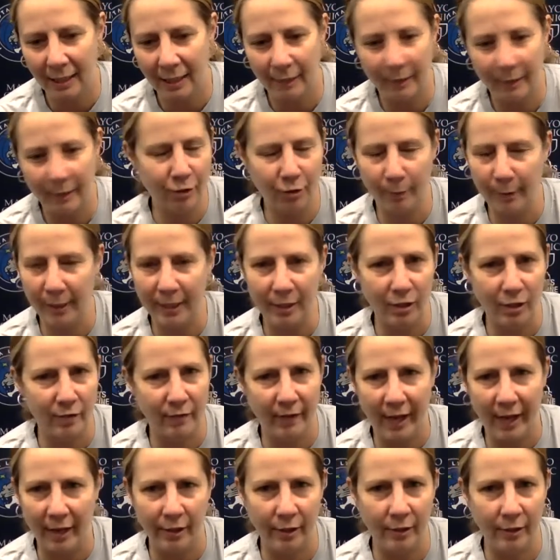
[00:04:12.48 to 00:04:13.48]
It's tremendous
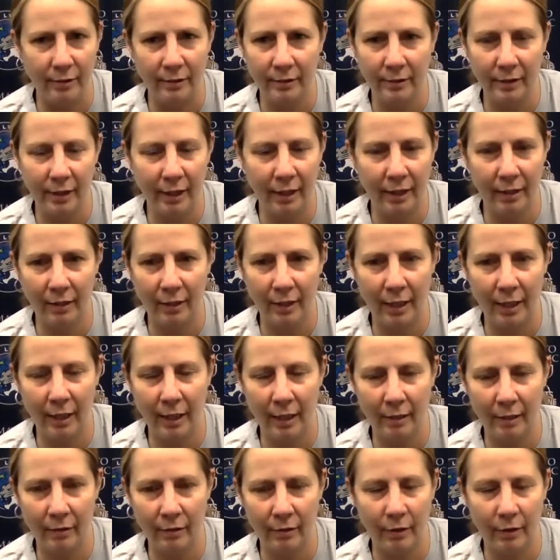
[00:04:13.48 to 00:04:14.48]
value. You know,
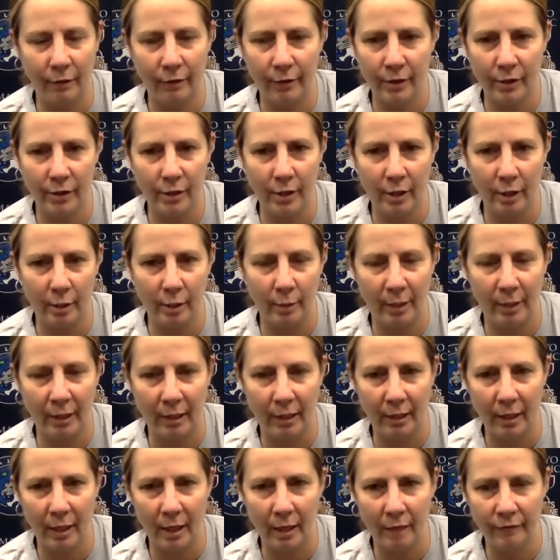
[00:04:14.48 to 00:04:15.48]
I don't know if it's talked about
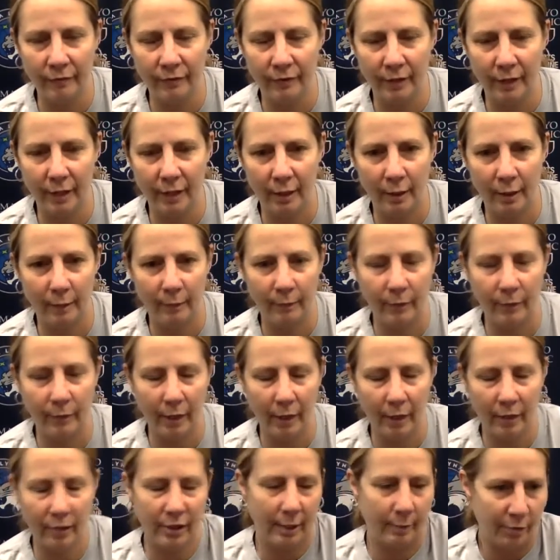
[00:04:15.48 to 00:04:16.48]
enough.
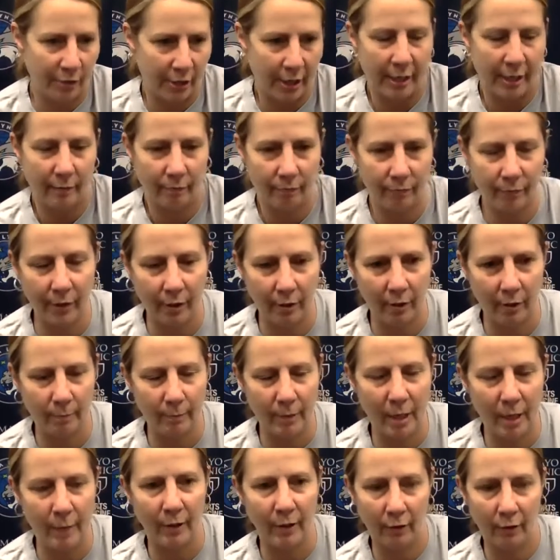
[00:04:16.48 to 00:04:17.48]
It seems like, you know, it
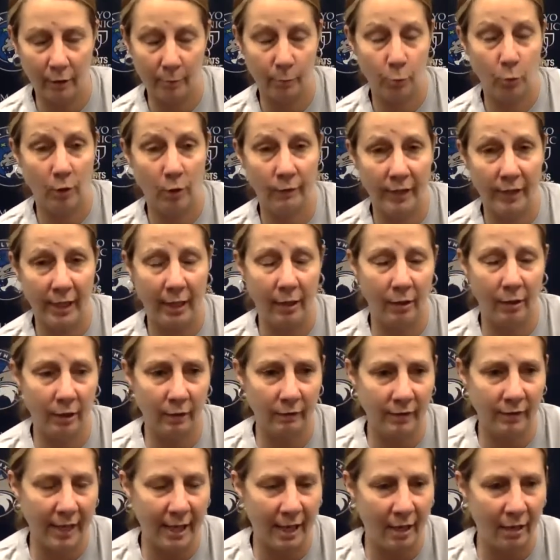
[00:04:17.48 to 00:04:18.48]
might be a little more of a
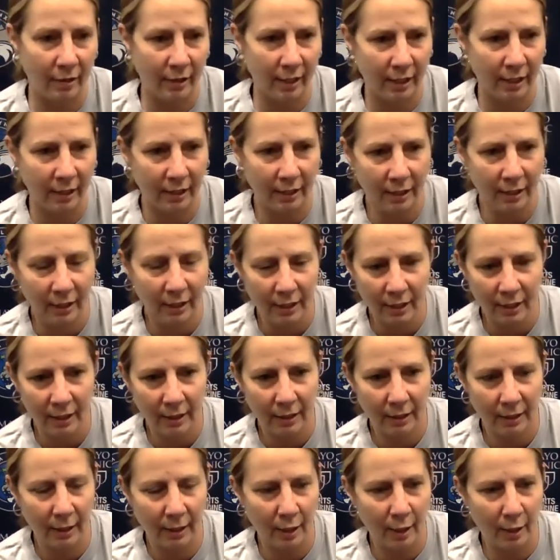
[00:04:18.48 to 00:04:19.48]
narrative now that
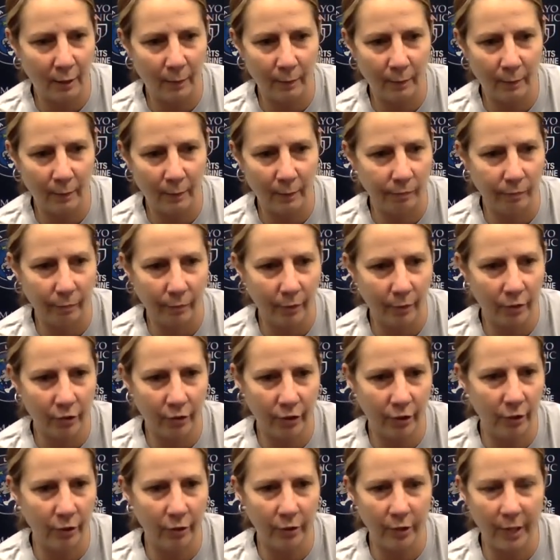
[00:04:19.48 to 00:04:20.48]

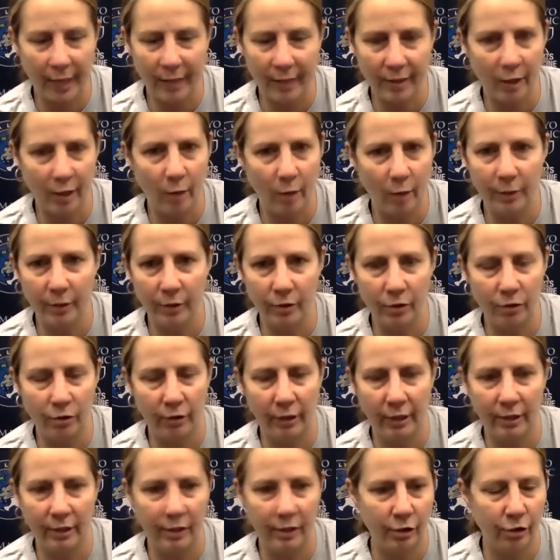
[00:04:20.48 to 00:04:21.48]
Still has helped us
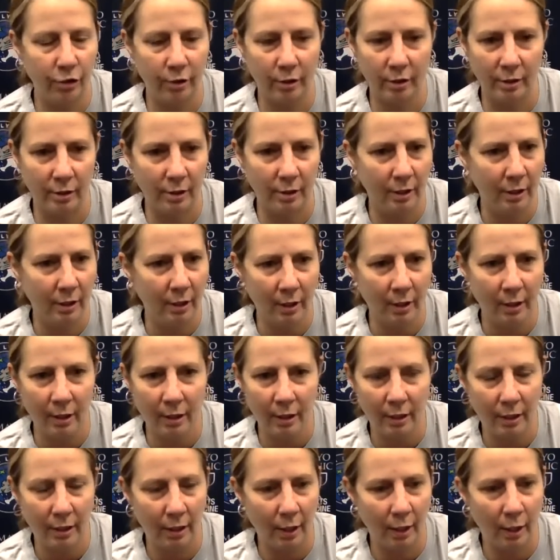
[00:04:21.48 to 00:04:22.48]
transition,
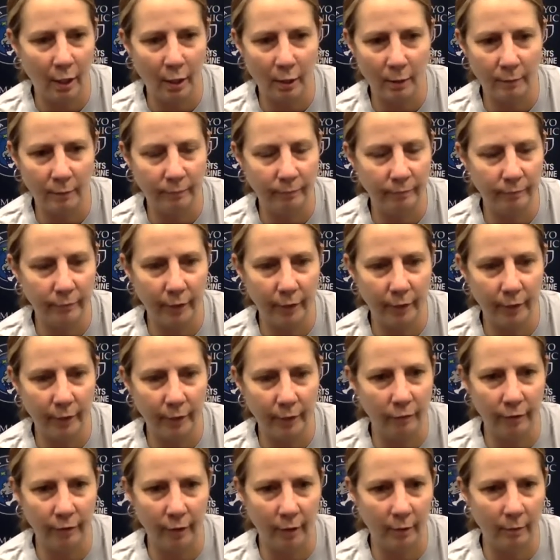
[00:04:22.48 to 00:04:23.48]
you
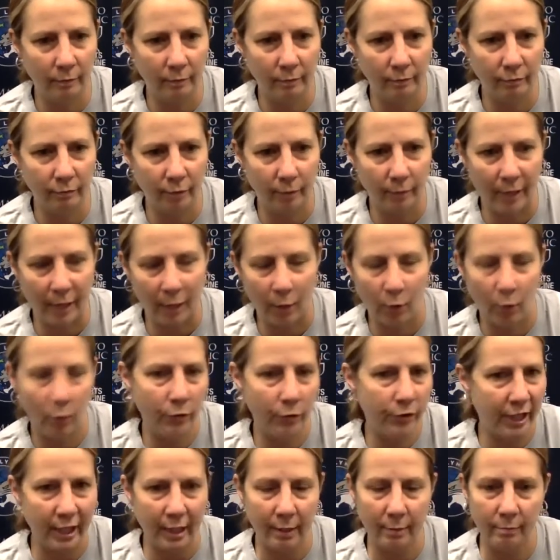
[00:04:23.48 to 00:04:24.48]
know, from that old
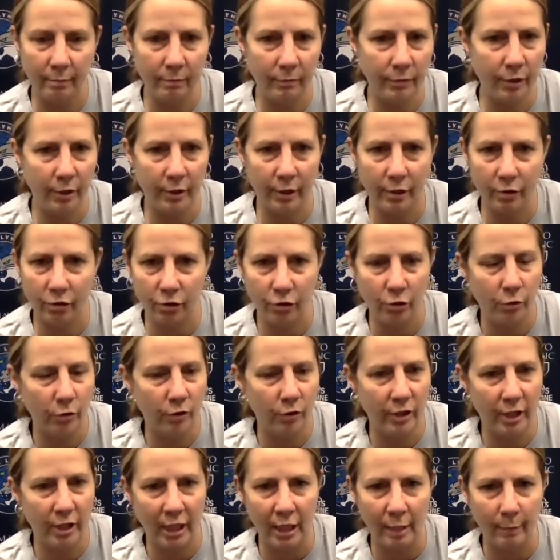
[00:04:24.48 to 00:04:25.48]
team to this new
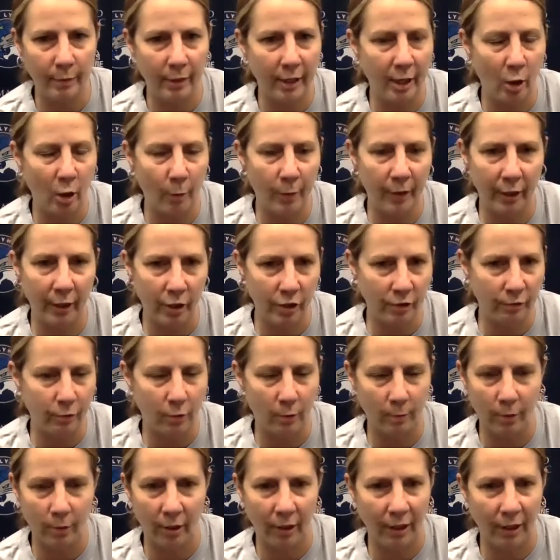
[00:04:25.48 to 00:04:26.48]
team and helping us
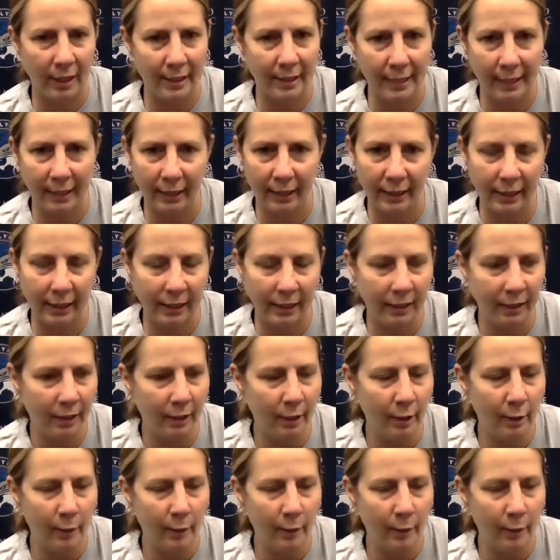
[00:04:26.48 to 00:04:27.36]
form our identity.